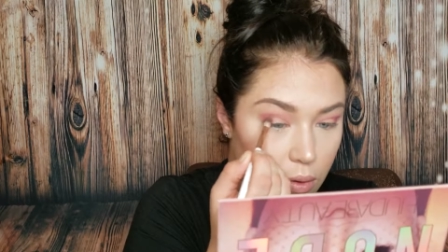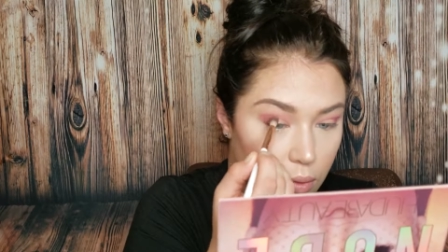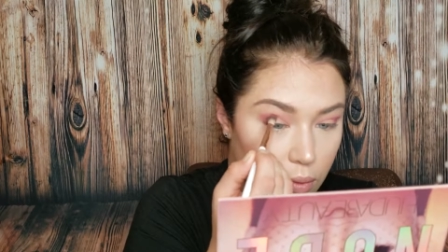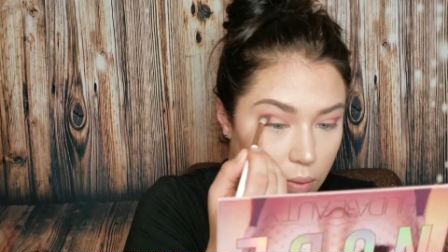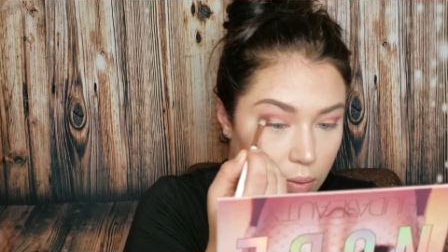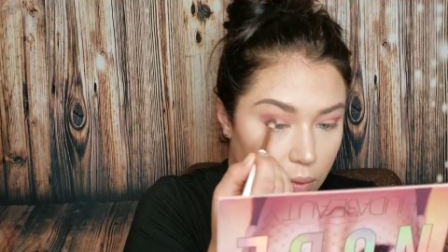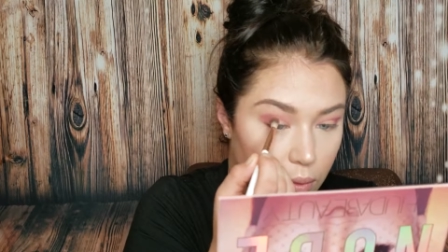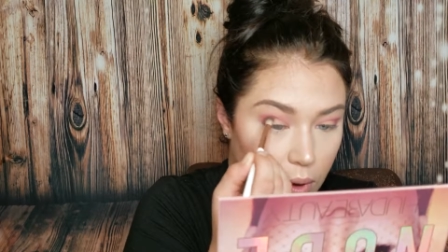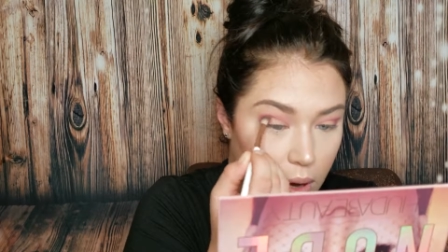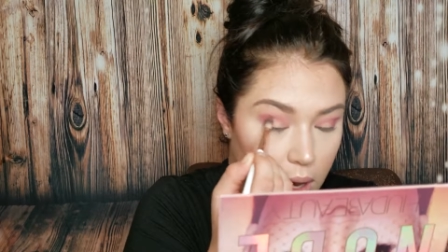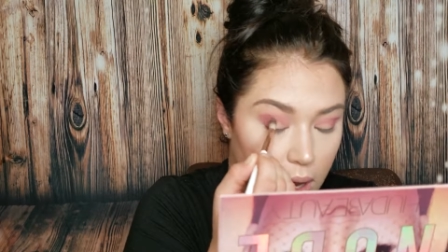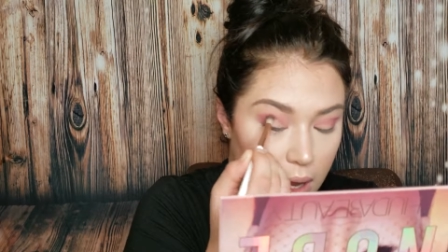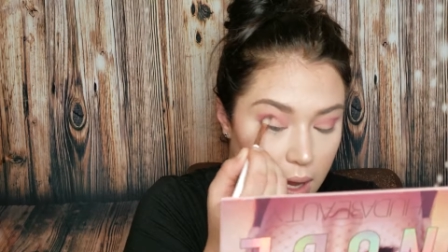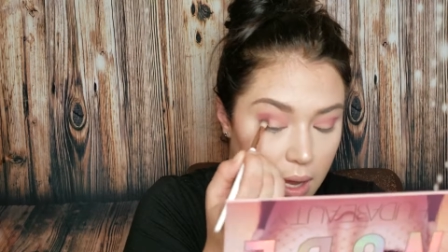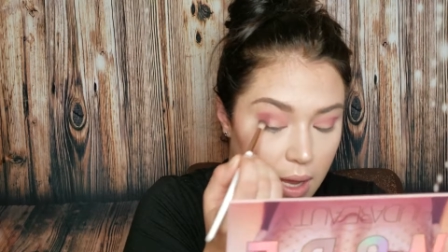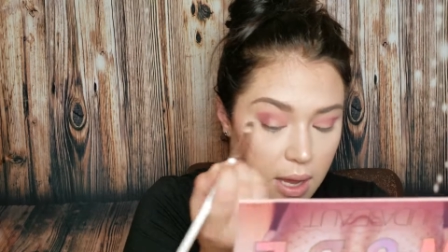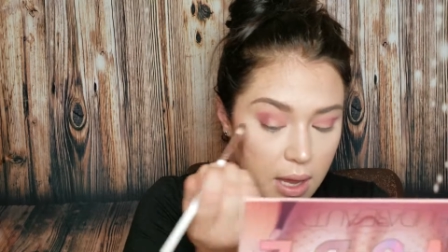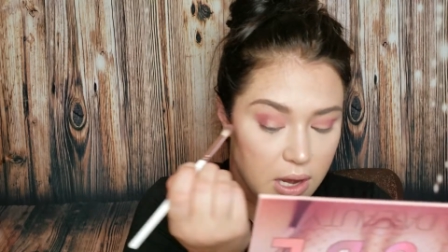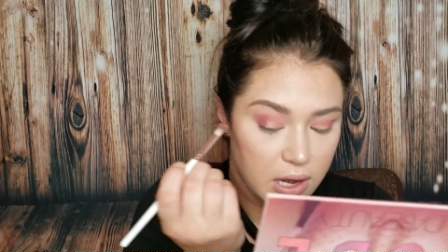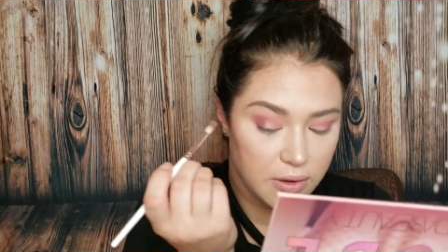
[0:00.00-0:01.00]

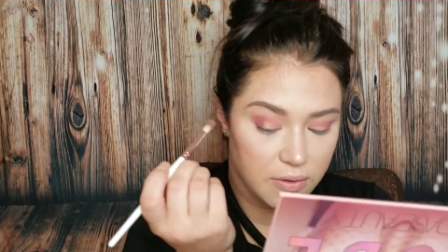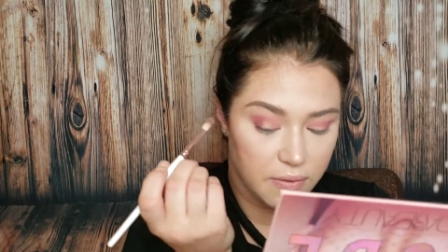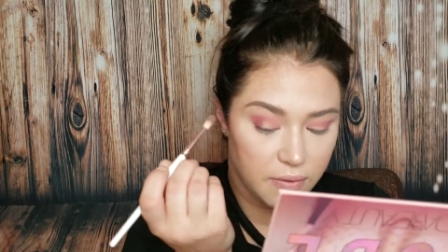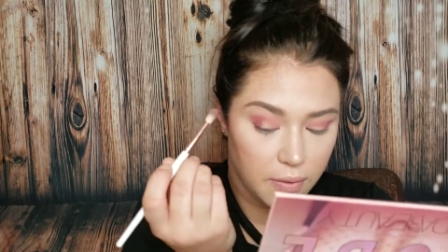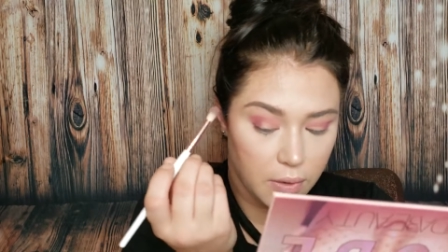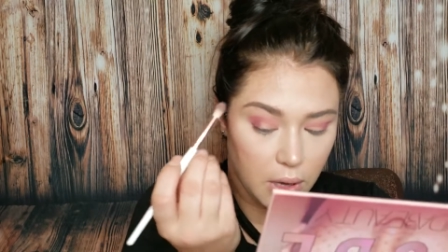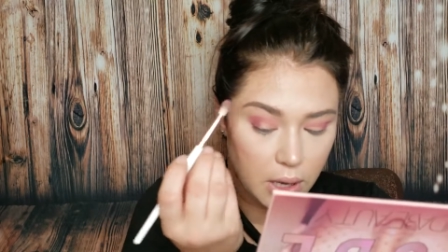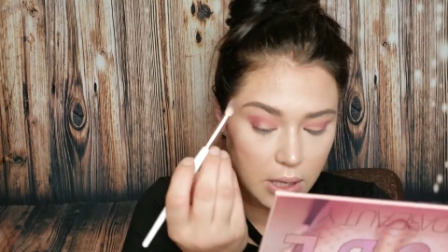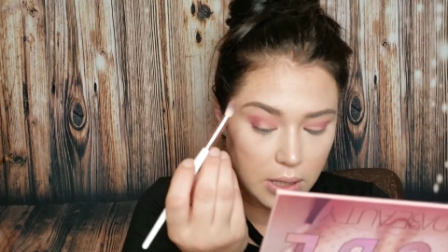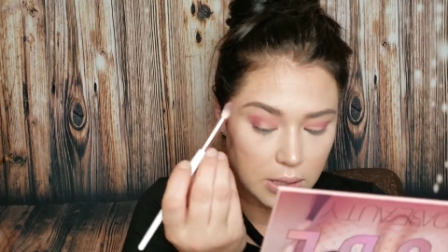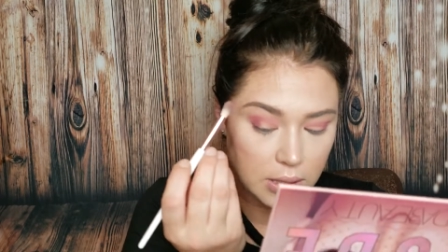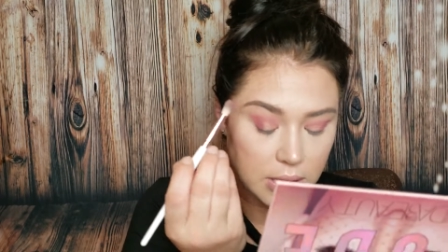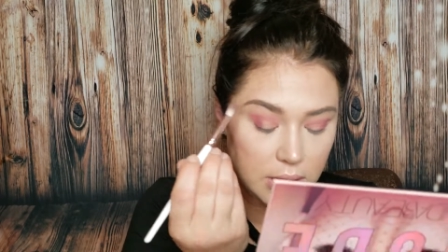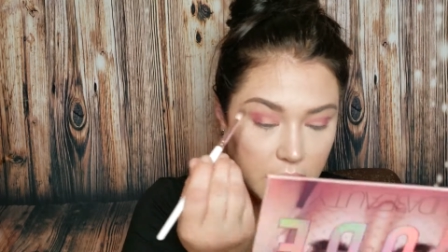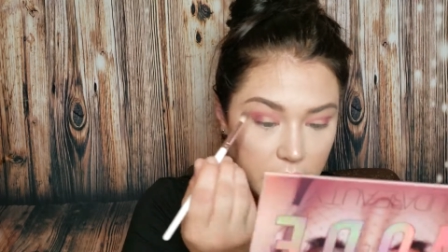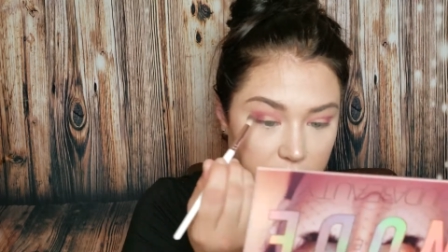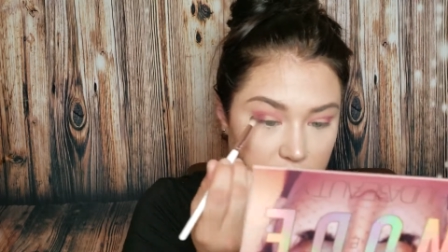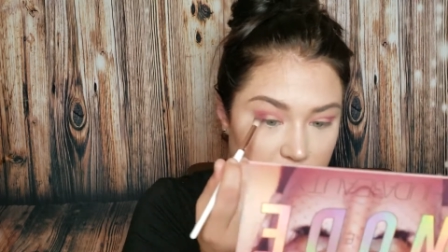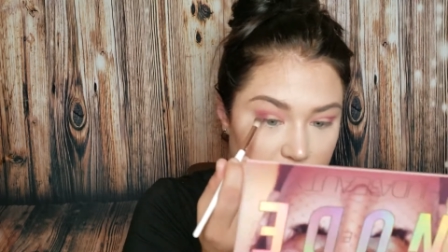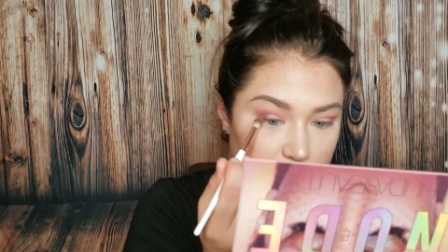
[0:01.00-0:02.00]
right in front
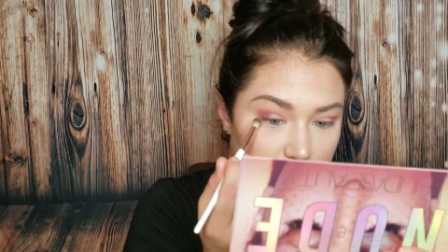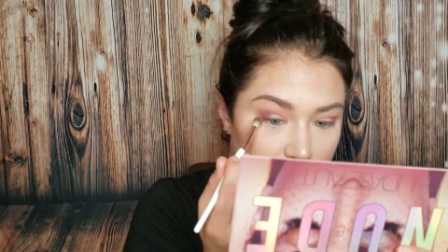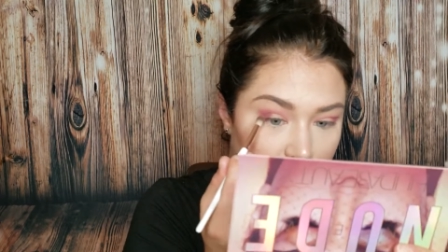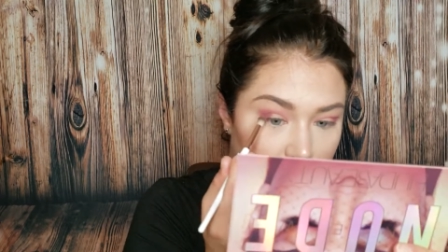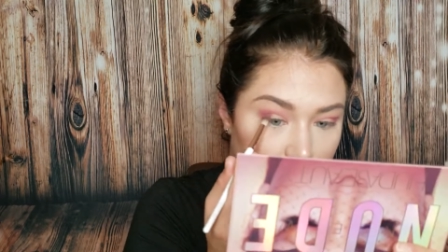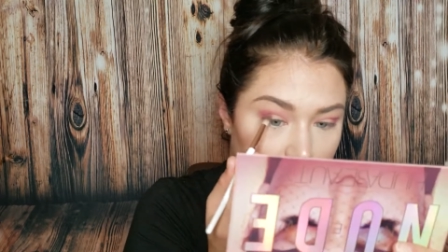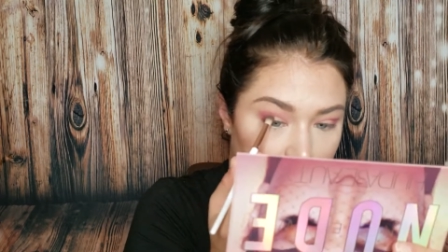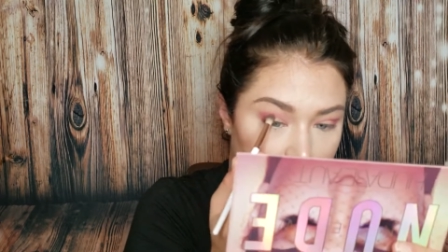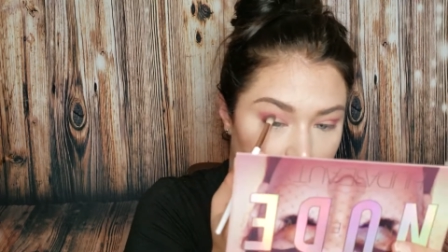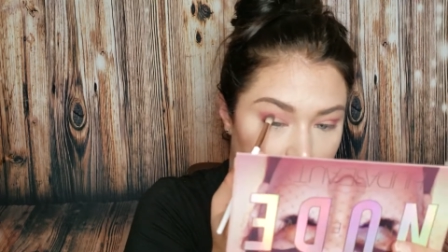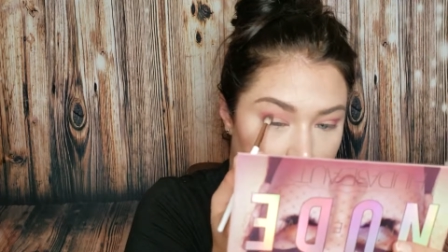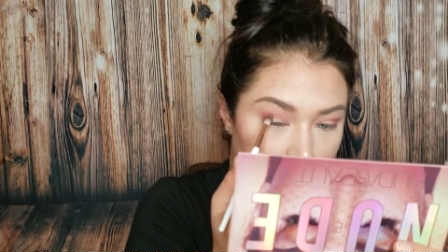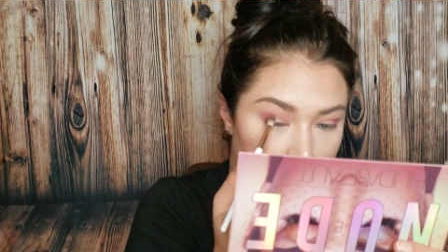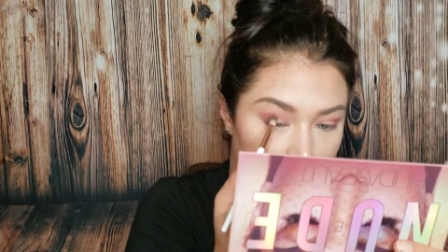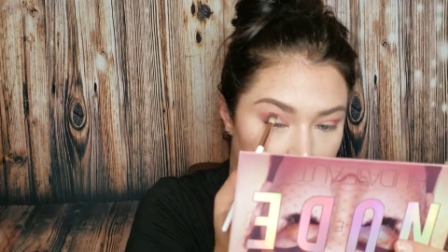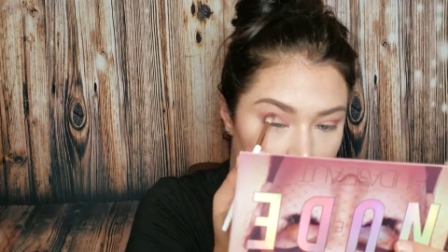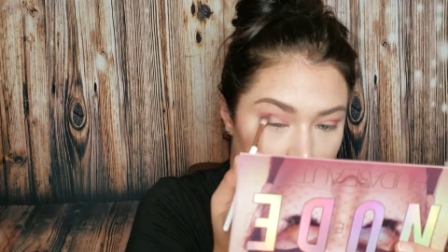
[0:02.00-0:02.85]
of Spanked.